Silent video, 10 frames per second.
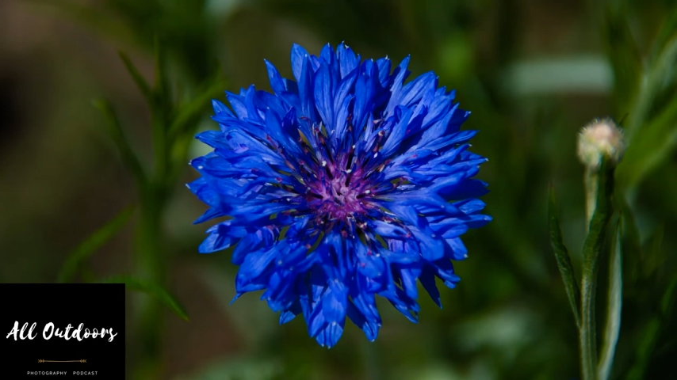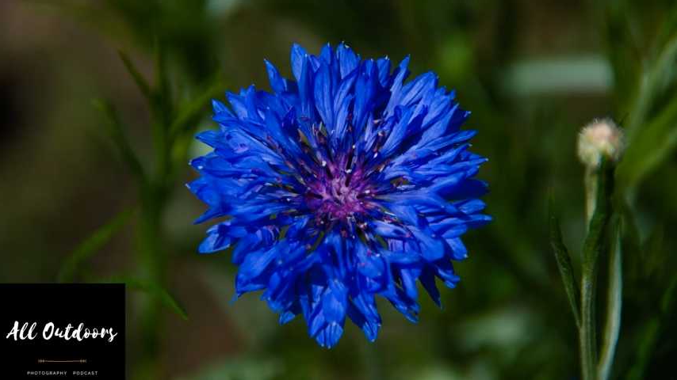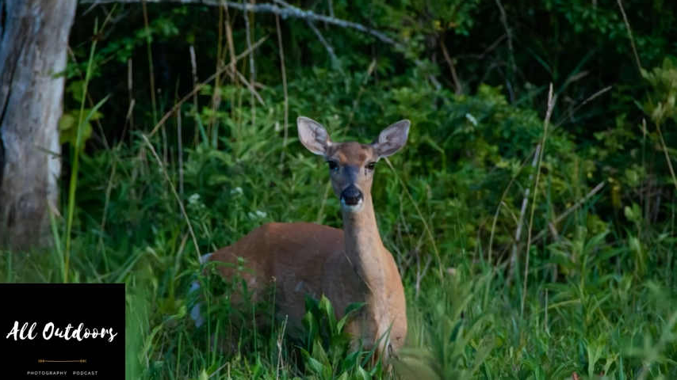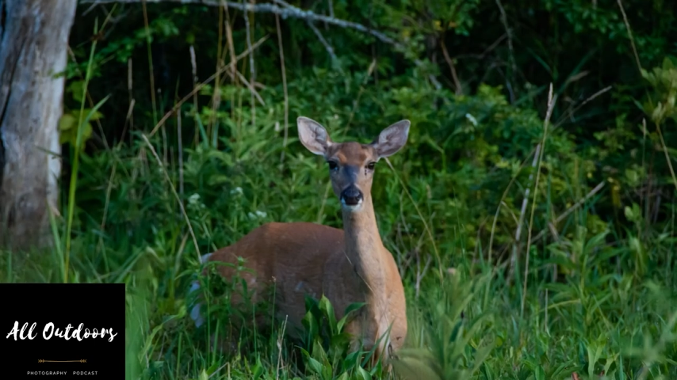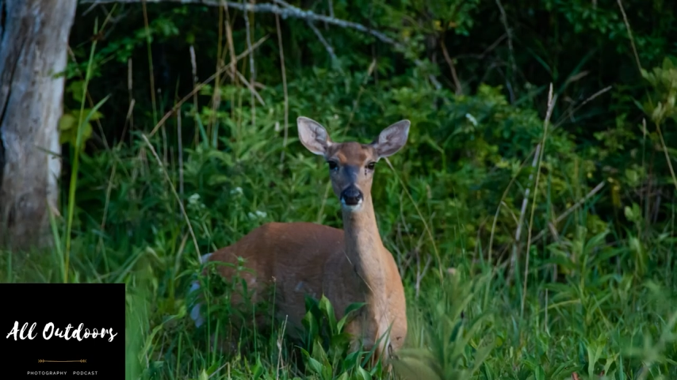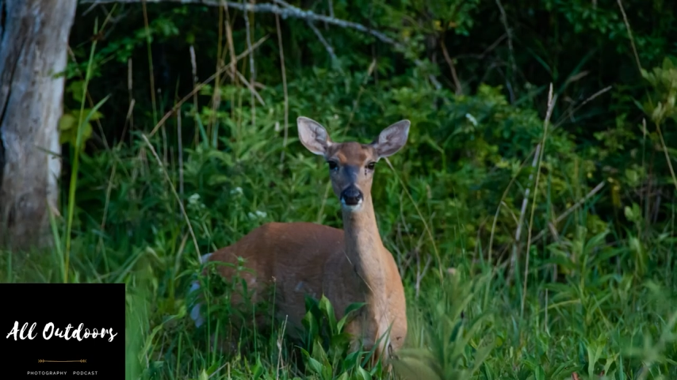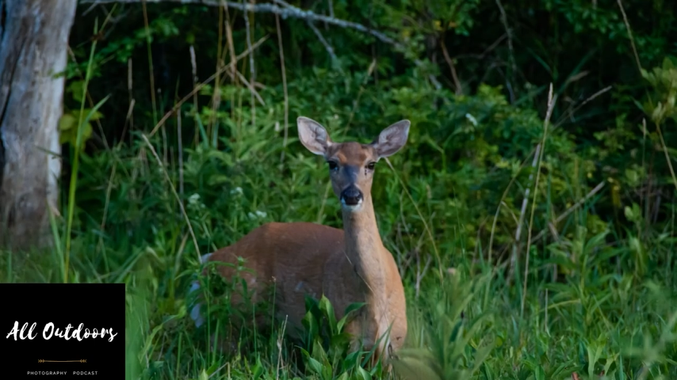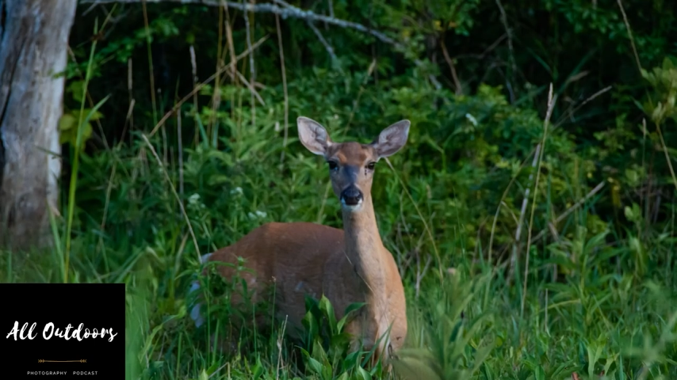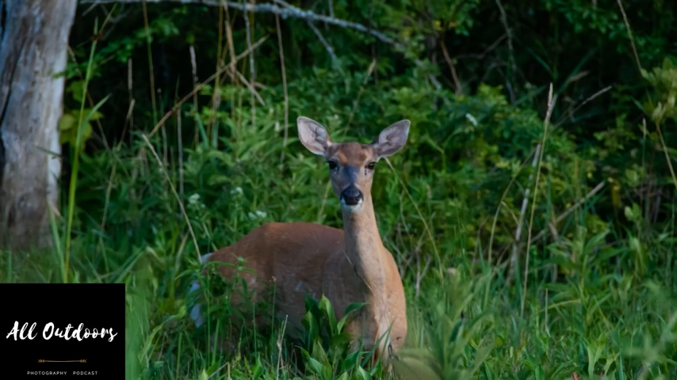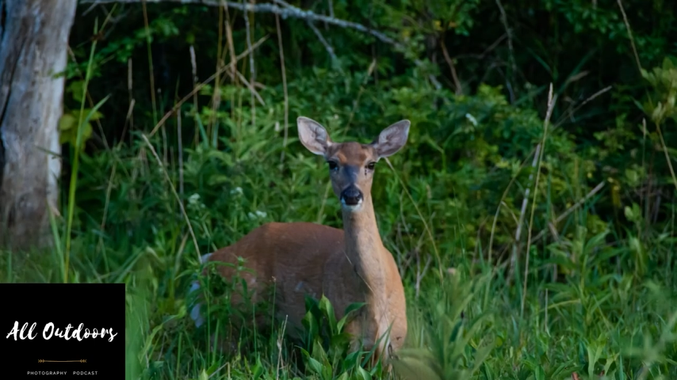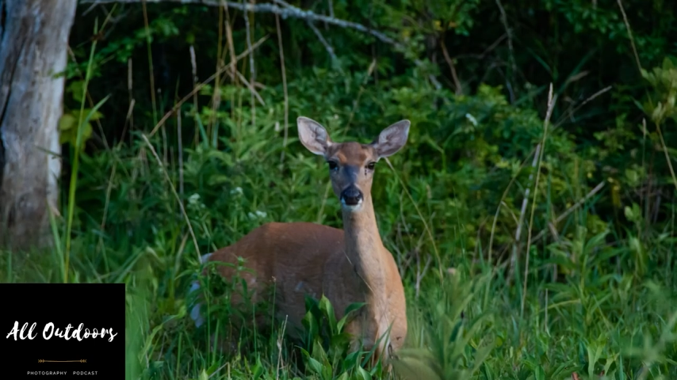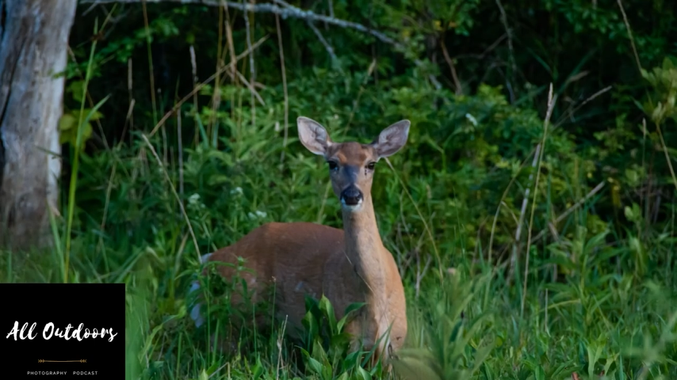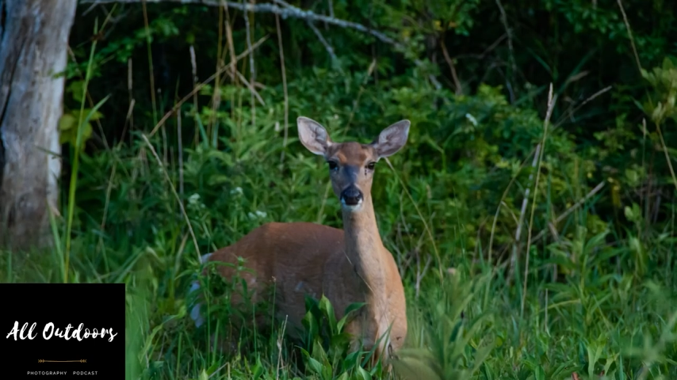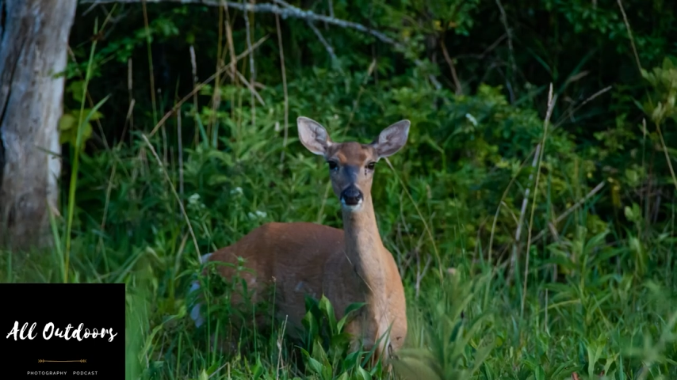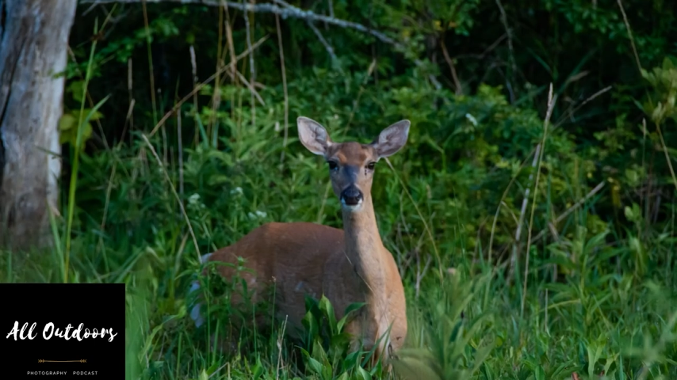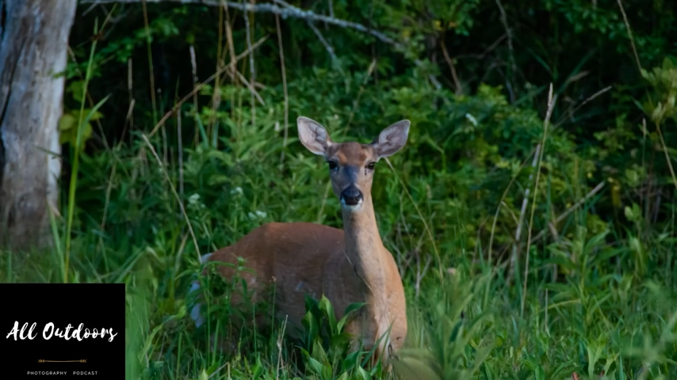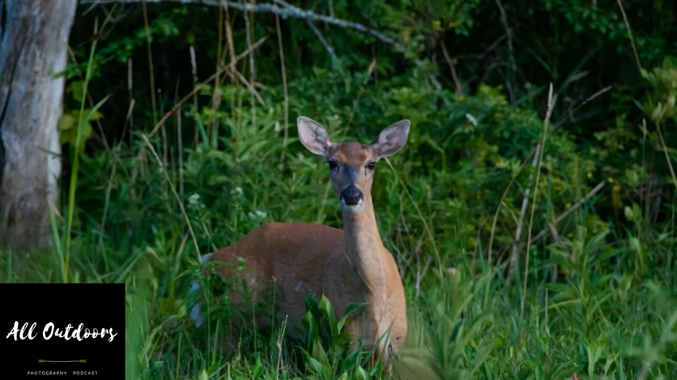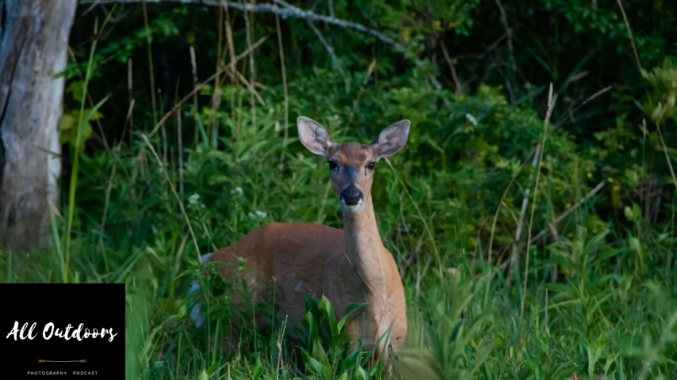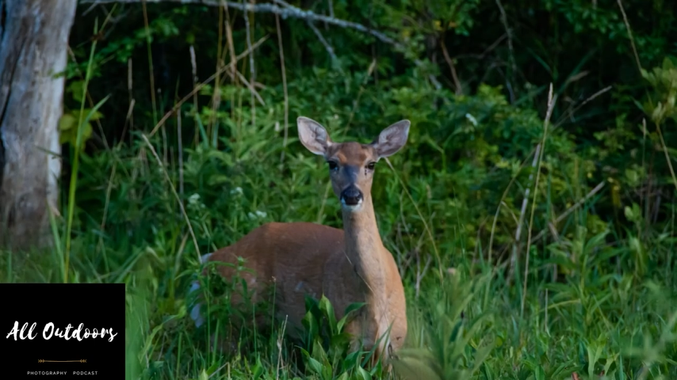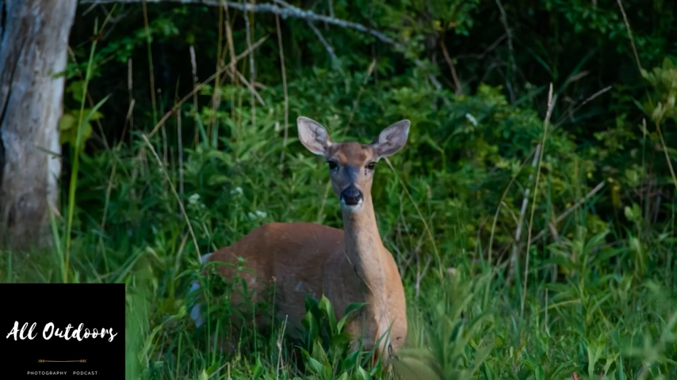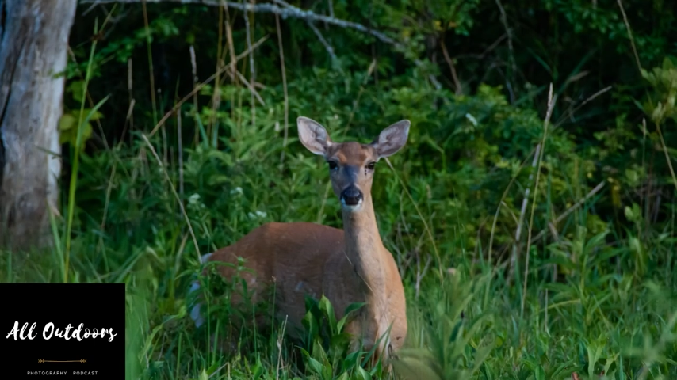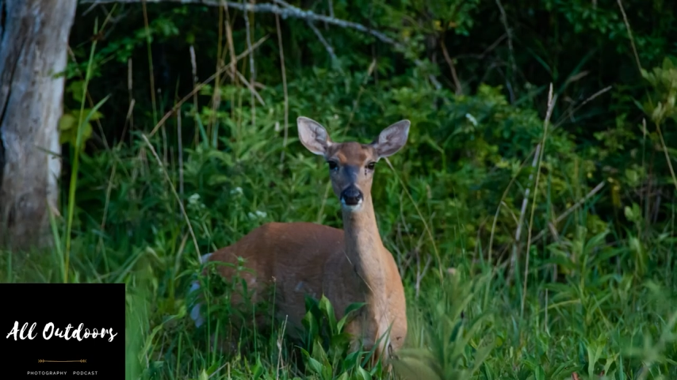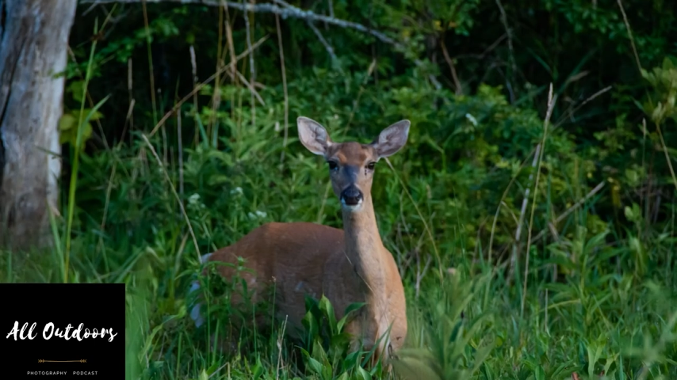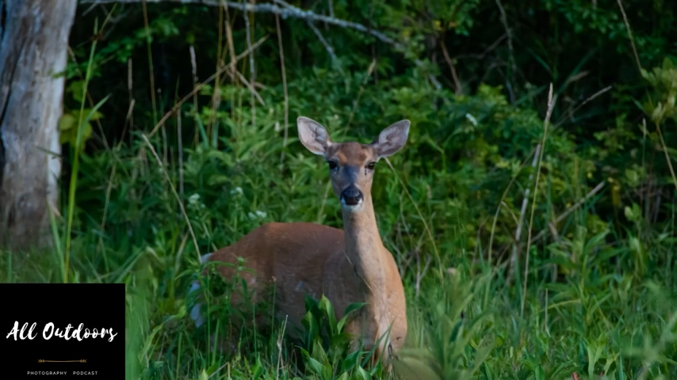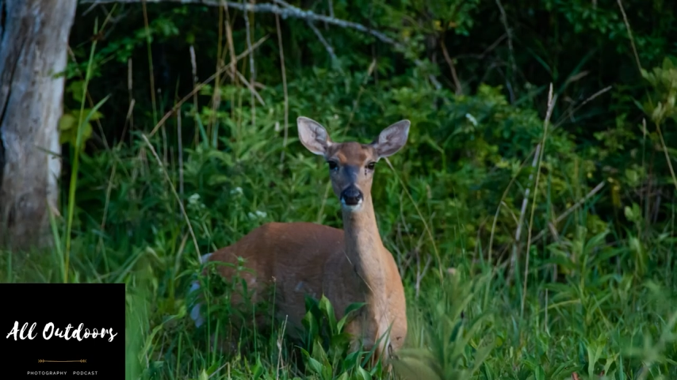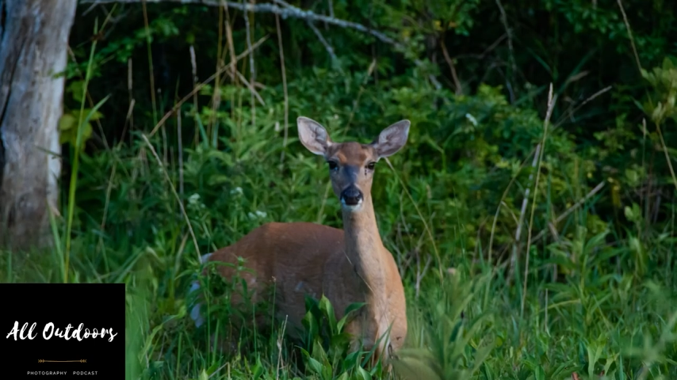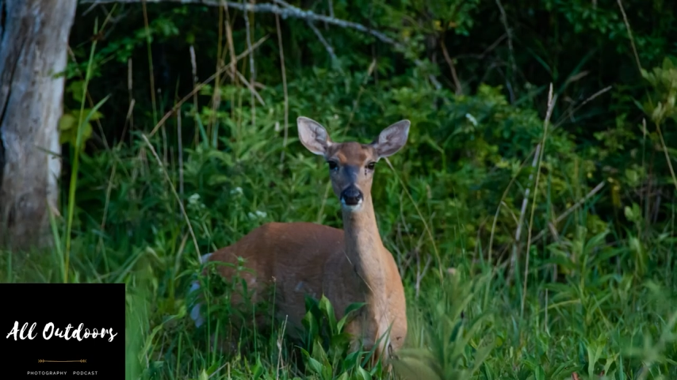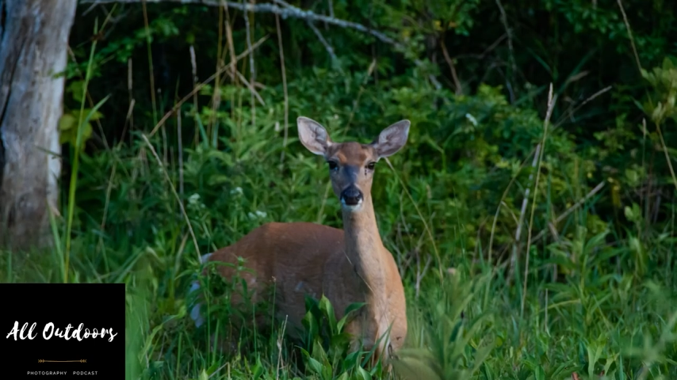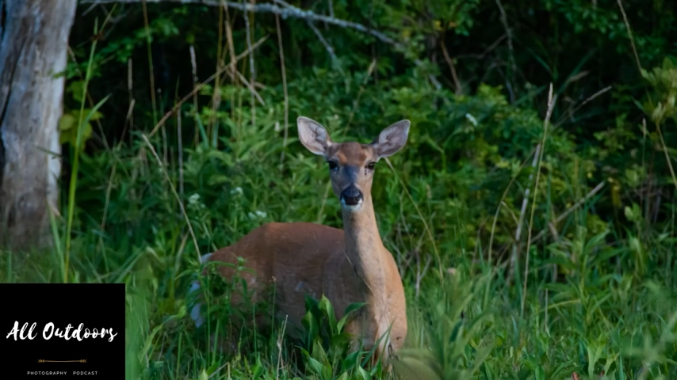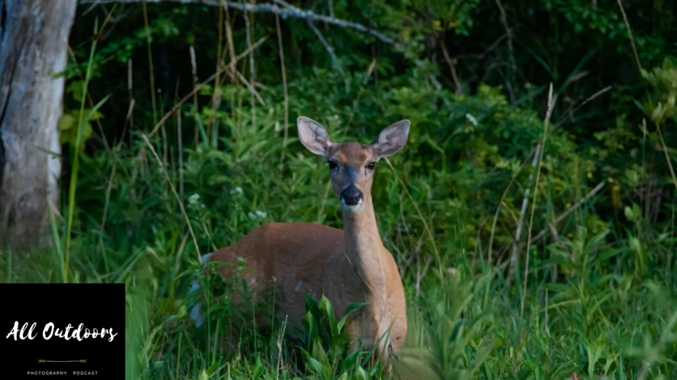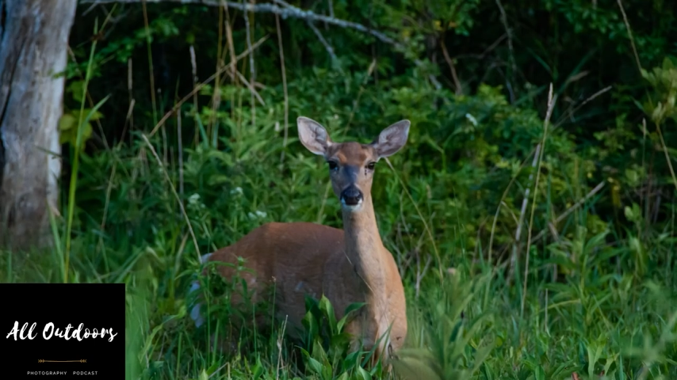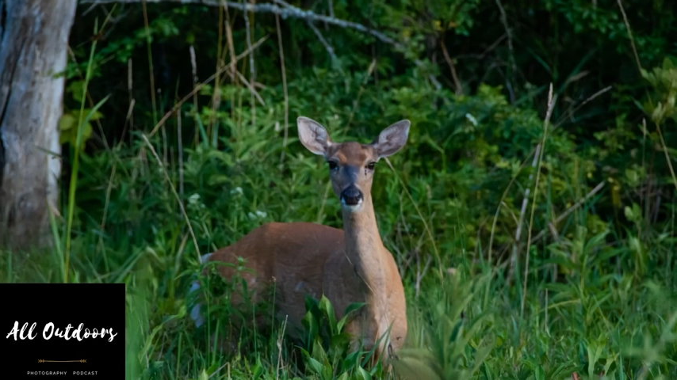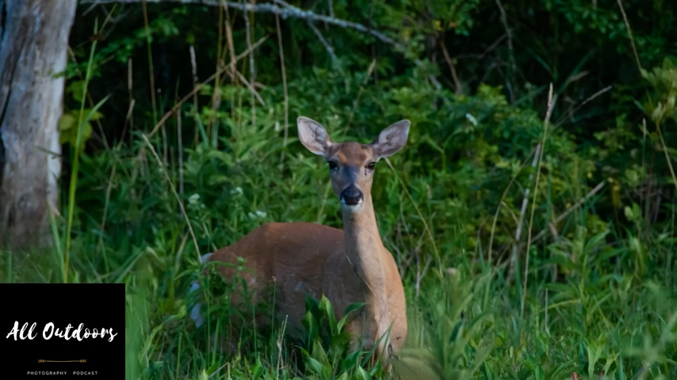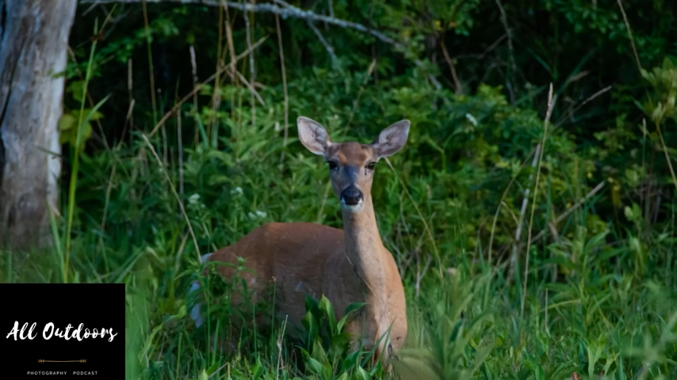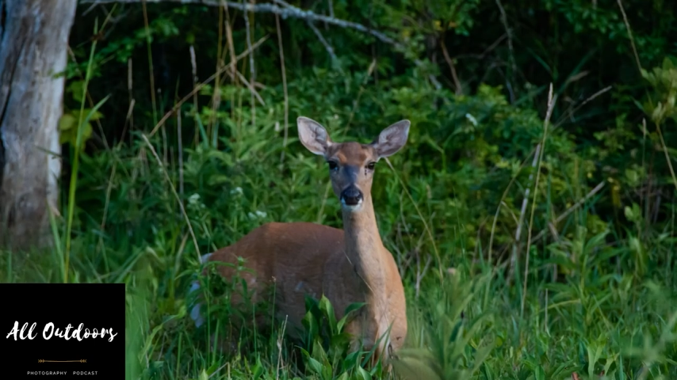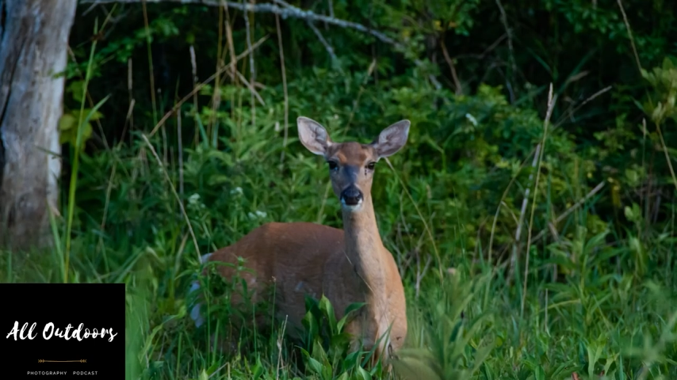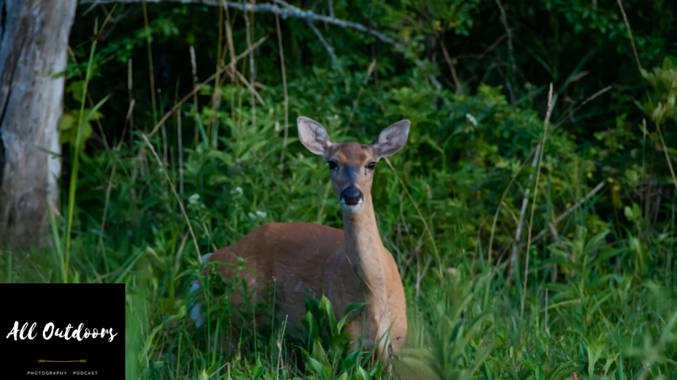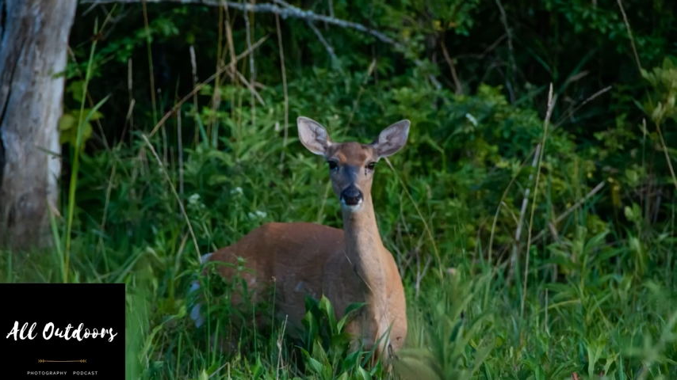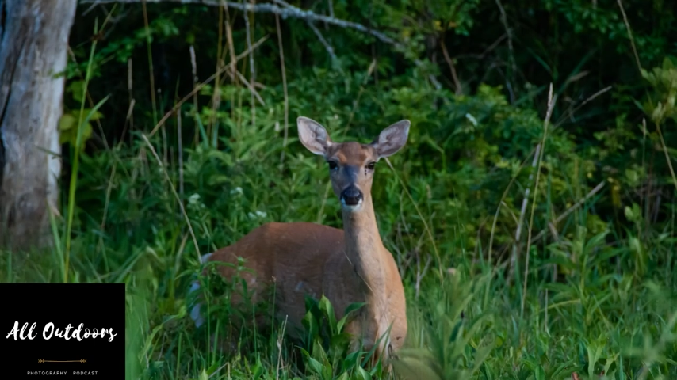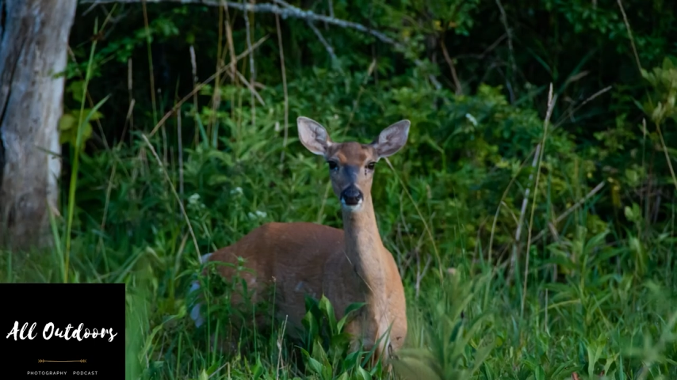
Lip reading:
No face is visible, so there are no lips to read.